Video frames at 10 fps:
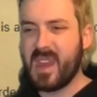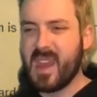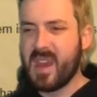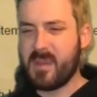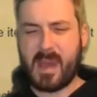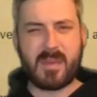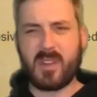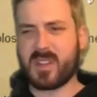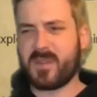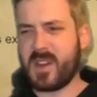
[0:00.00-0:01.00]
And maybe
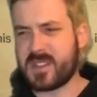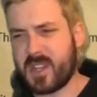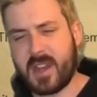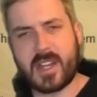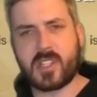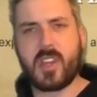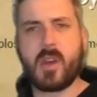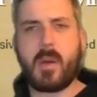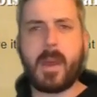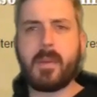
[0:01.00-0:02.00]
not defense, I don't actually know,
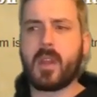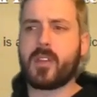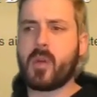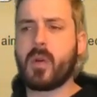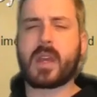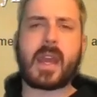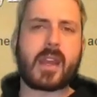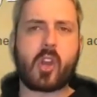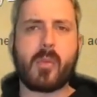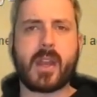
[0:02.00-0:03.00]
but people that don't want to gain
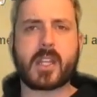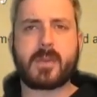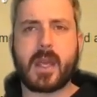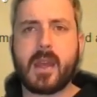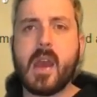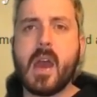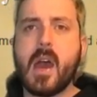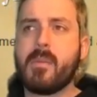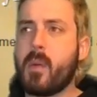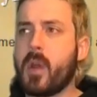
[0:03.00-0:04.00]
combat XP
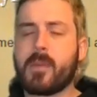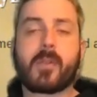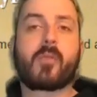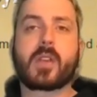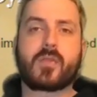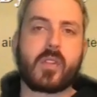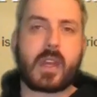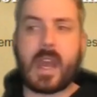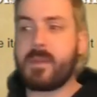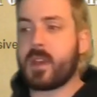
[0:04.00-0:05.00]
but want to progress through the
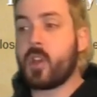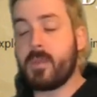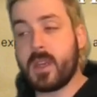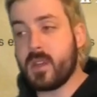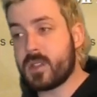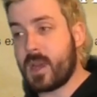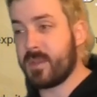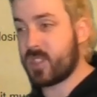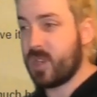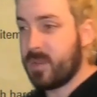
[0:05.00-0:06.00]
game. It could be used, I'm
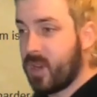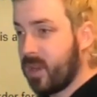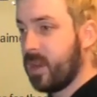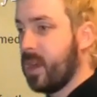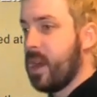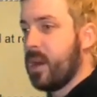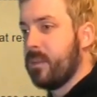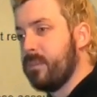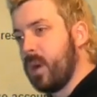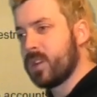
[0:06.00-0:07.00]
assuming, on
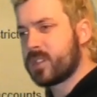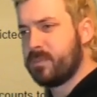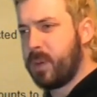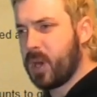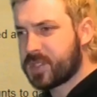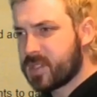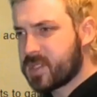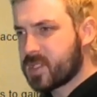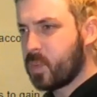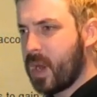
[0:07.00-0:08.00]
most bosses
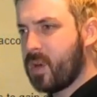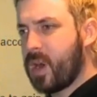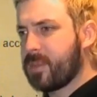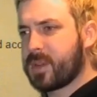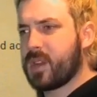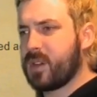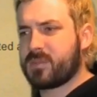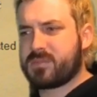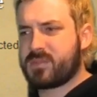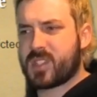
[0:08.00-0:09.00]
as well.
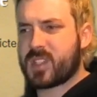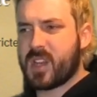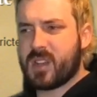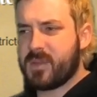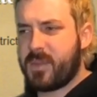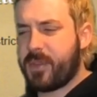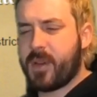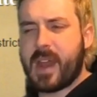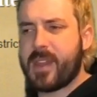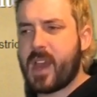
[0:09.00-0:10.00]
I'm just gonna throw
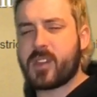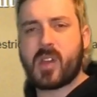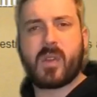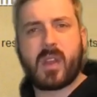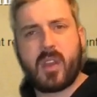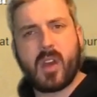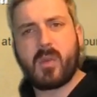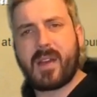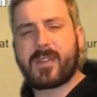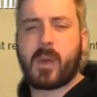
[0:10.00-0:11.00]
it out there. I don't really know.
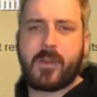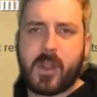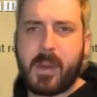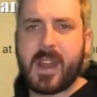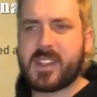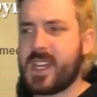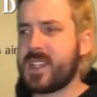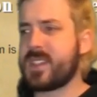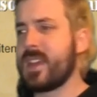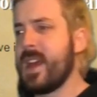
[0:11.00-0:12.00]
We'll have to wait for the beta
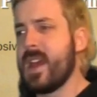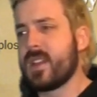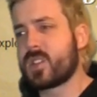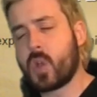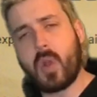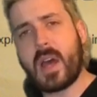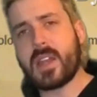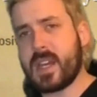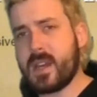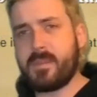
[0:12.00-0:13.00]
test. It's a cool
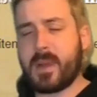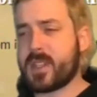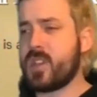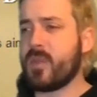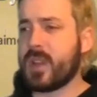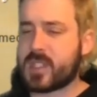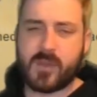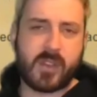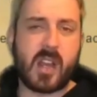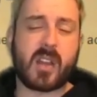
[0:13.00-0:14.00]
idea, but it's not really
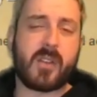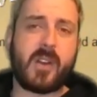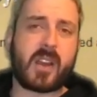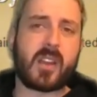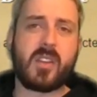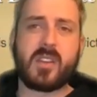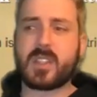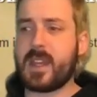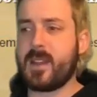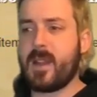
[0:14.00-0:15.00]
something I'm gonna fucking use.
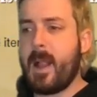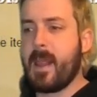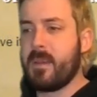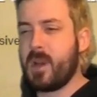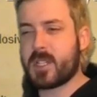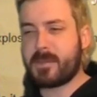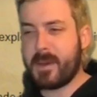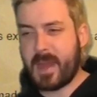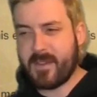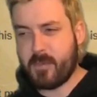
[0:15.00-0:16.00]
And most
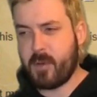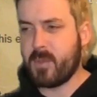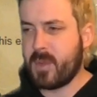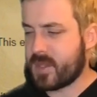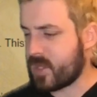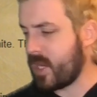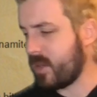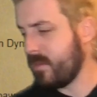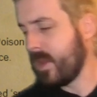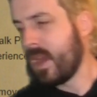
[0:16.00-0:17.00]
people that have a problem with this
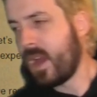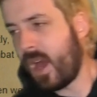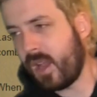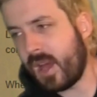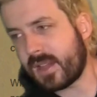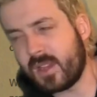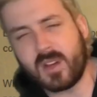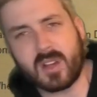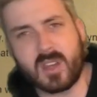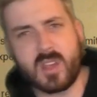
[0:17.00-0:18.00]
item are likely
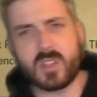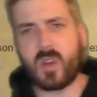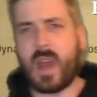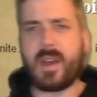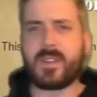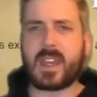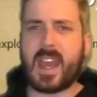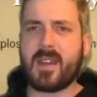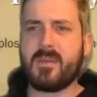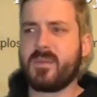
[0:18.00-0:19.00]
not gonna use it or have the
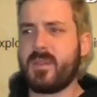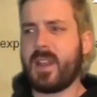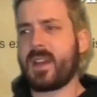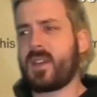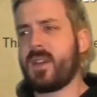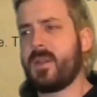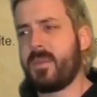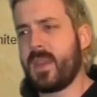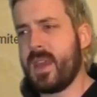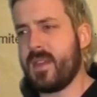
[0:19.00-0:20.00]
game, like,
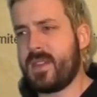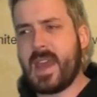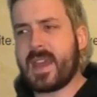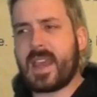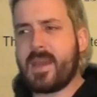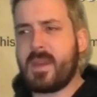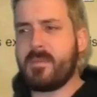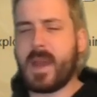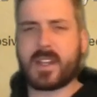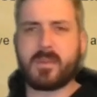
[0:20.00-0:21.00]
their game
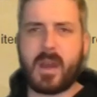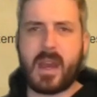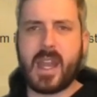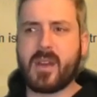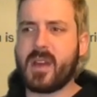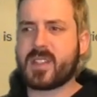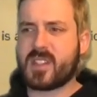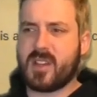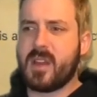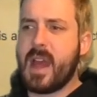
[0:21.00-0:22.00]
impacted by it anyway.
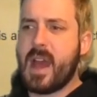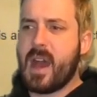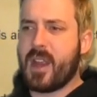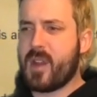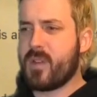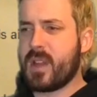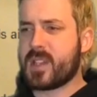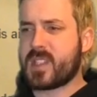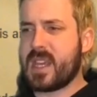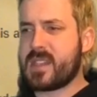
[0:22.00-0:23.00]
So I don't really
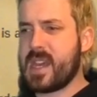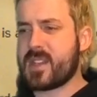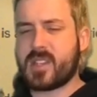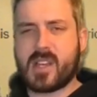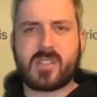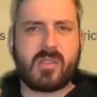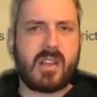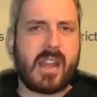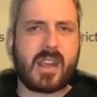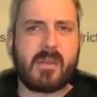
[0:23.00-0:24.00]
see a downside to
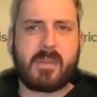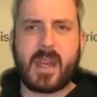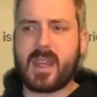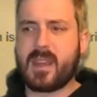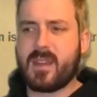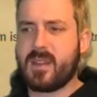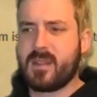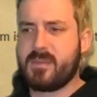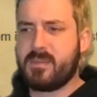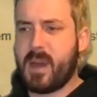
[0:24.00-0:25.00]
letting it being
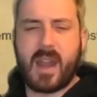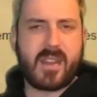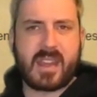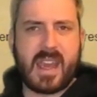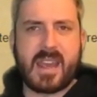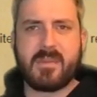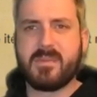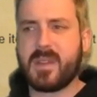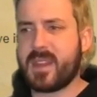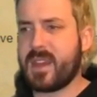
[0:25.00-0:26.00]
part of the game
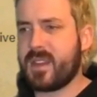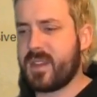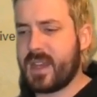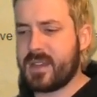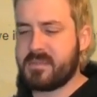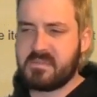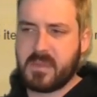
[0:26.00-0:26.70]
at the end of the day.